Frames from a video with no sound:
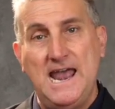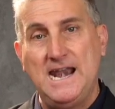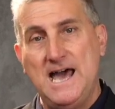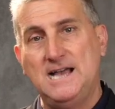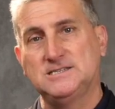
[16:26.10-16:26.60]

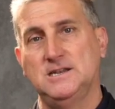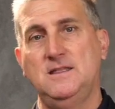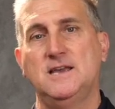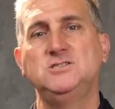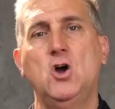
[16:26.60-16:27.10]
And
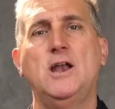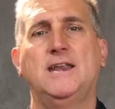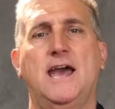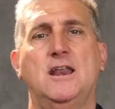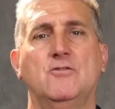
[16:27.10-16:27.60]
lastly, there's
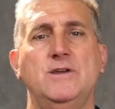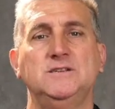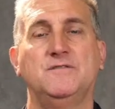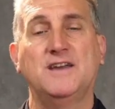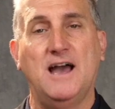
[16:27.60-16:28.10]
9
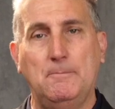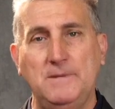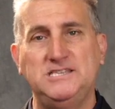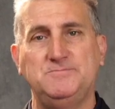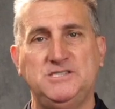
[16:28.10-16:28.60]
categories of
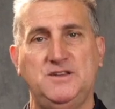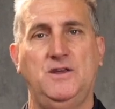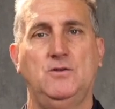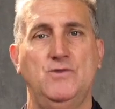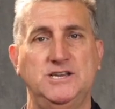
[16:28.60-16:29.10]

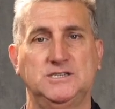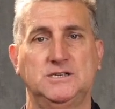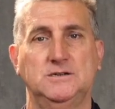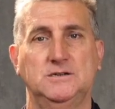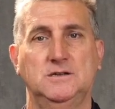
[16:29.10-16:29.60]
company-specific risk.
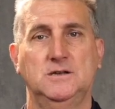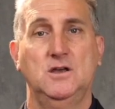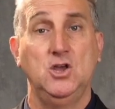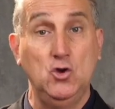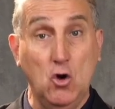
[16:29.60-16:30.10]

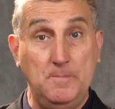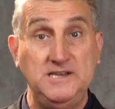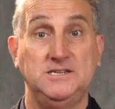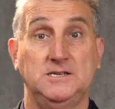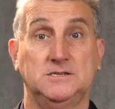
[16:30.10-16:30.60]
Your
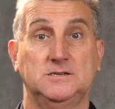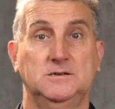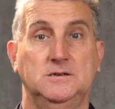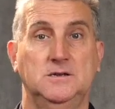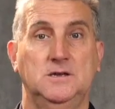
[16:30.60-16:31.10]
business.
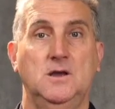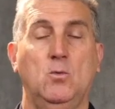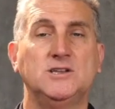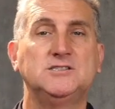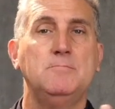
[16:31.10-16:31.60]

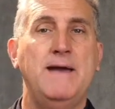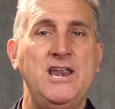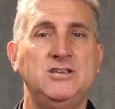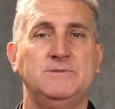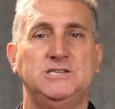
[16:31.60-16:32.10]
What's the
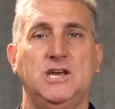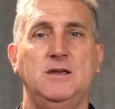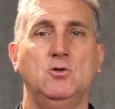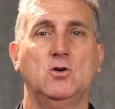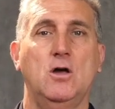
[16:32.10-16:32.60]
management
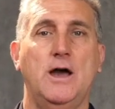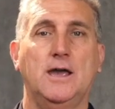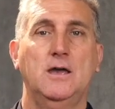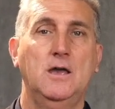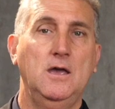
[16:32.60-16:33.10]
team look
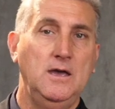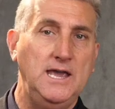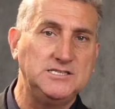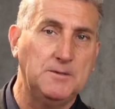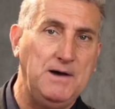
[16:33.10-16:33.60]
like?
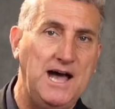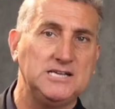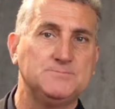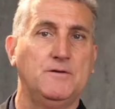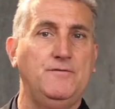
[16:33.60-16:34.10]
Is the
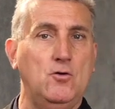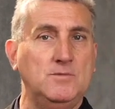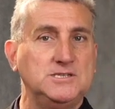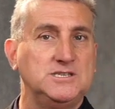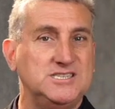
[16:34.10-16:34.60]
past
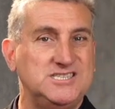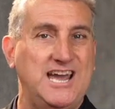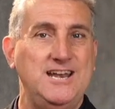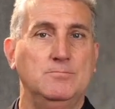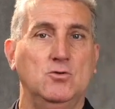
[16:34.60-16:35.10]
performance
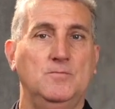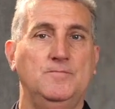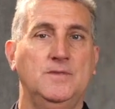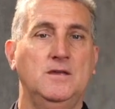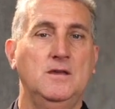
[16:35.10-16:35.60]
sustainable?
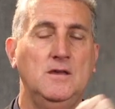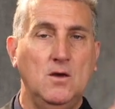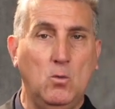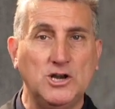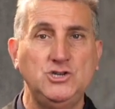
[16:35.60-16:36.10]

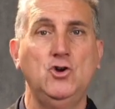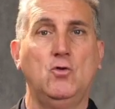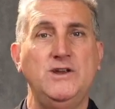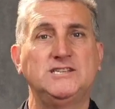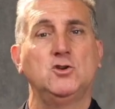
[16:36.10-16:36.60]
What does
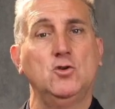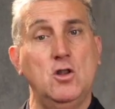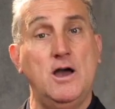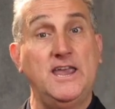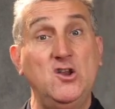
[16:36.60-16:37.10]
your risk
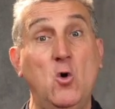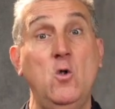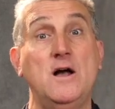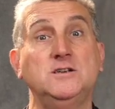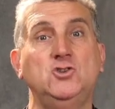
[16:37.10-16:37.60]
look like in
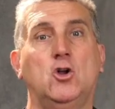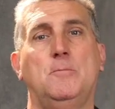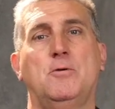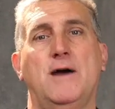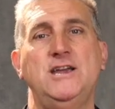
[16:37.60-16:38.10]
all those
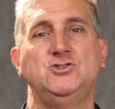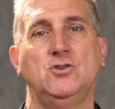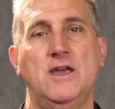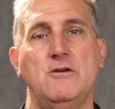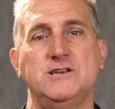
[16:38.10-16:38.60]

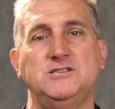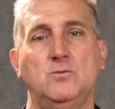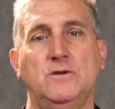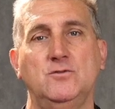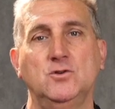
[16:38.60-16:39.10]
non-operational areas
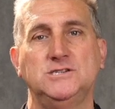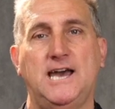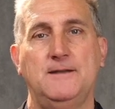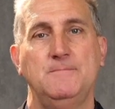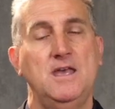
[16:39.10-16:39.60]
that we've looked
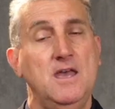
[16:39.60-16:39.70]
at?